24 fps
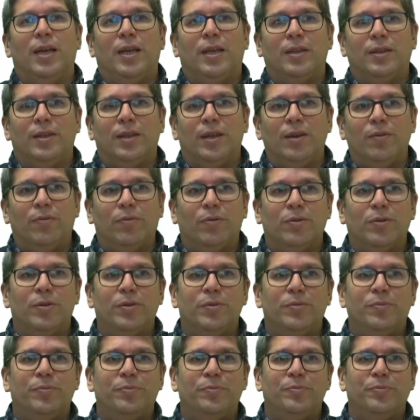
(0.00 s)

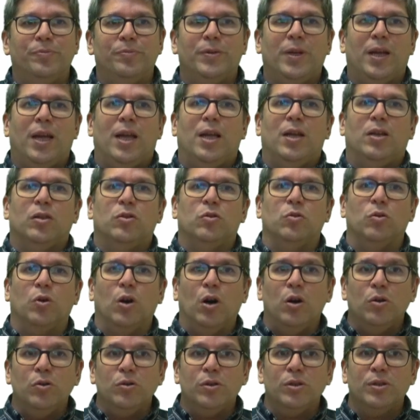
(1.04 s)
Therefore, to
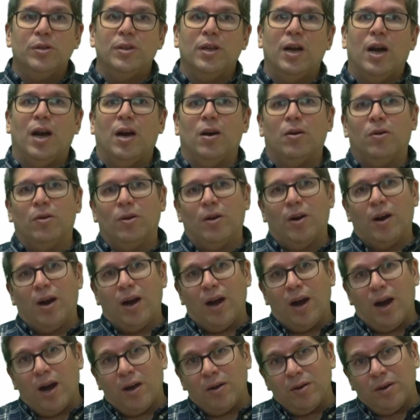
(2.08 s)
host our
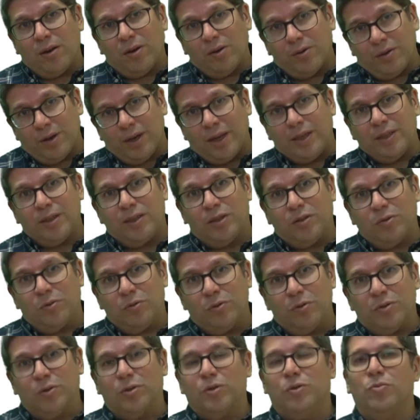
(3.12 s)
online
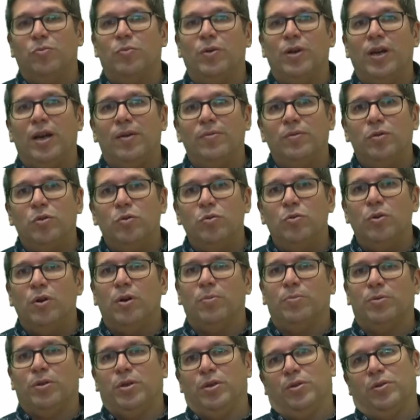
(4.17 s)
tools, we have two
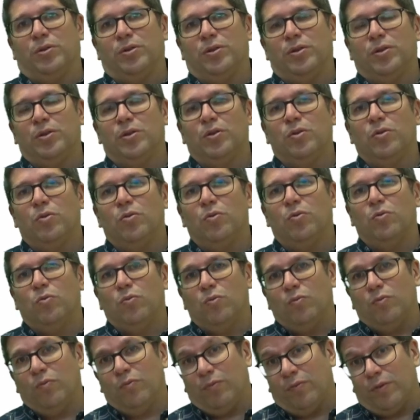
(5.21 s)
options.
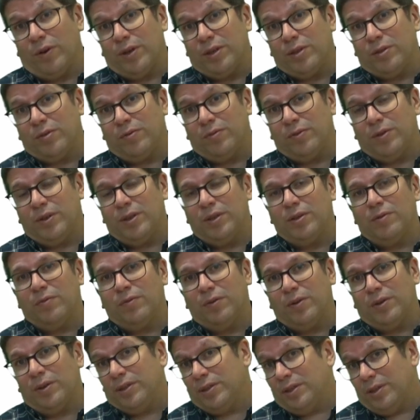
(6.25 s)
First
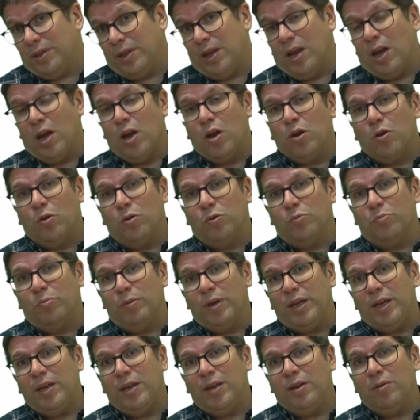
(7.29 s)
could
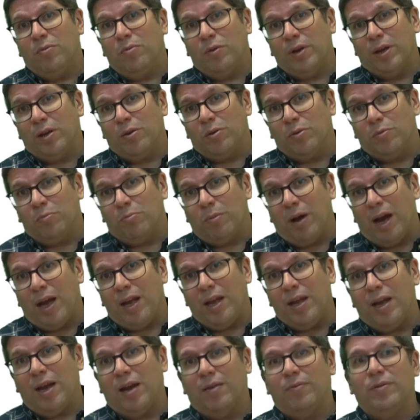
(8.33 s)
be we could
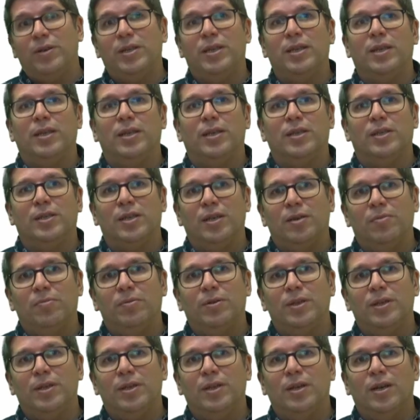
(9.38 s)
buy a physical
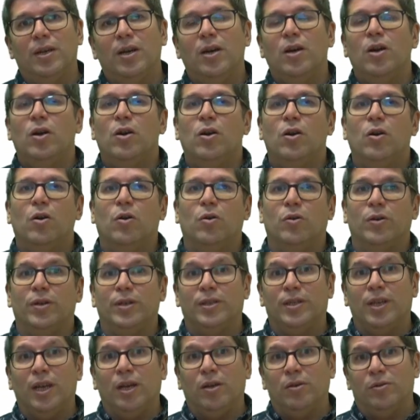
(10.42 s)
server, or the
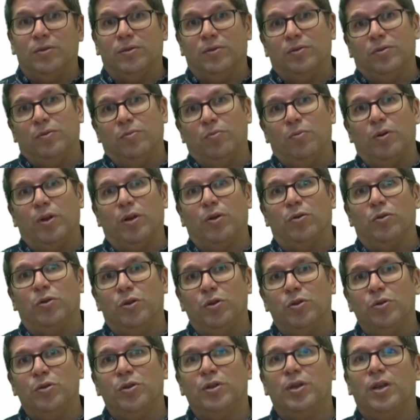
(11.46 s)
second, we could
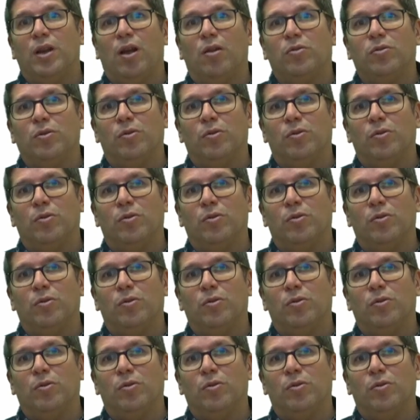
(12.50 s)
use cloud